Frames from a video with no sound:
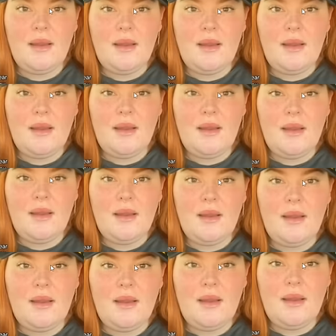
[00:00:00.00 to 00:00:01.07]

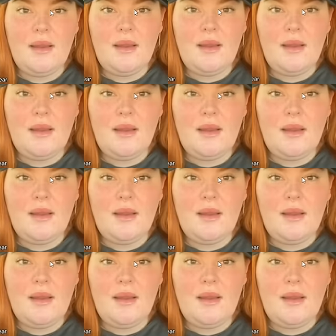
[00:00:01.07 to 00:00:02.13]

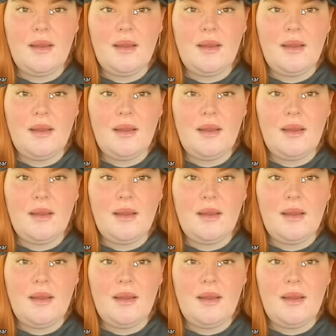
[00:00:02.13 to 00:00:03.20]

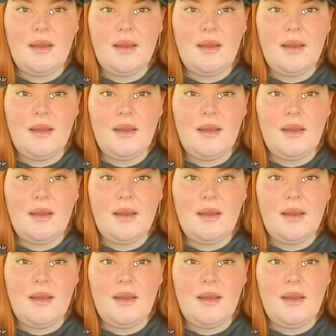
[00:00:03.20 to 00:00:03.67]
(not speaking)